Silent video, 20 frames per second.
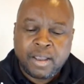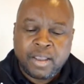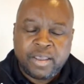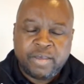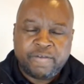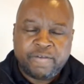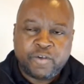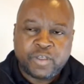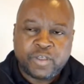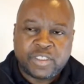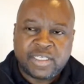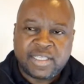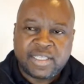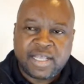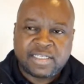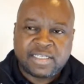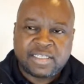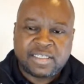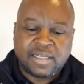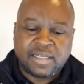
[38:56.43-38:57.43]
If you see
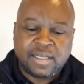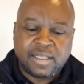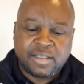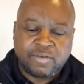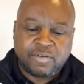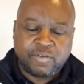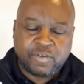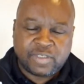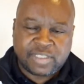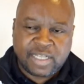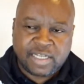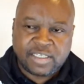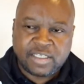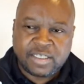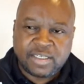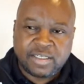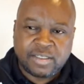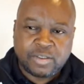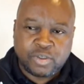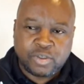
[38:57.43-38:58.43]
that,
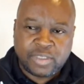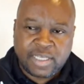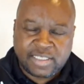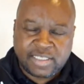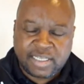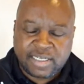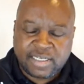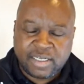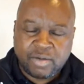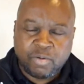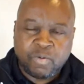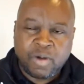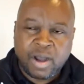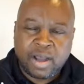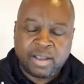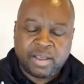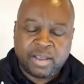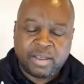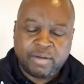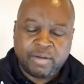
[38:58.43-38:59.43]
starting to yesterday, we are
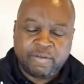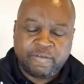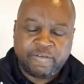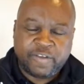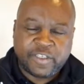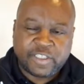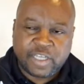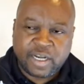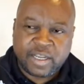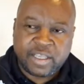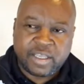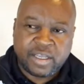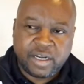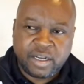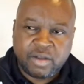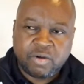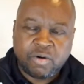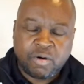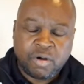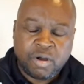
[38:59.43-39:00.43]
featuring
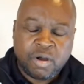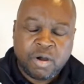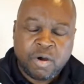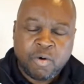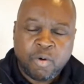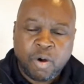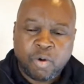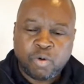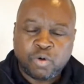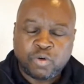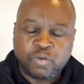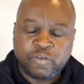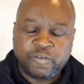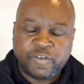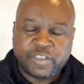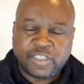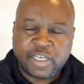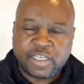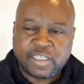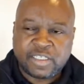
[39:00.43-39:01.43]
Gringo. We're going to
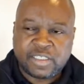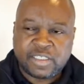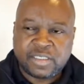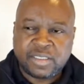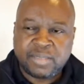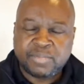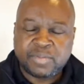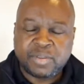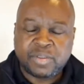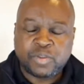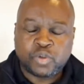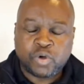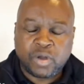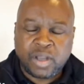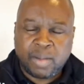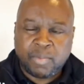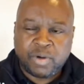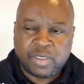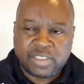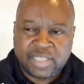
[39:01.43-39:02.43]
feature him
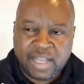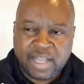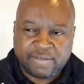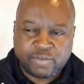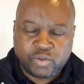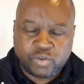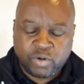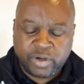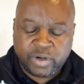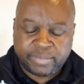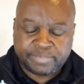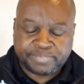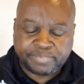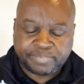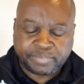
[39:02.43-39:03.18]
talking about his life story.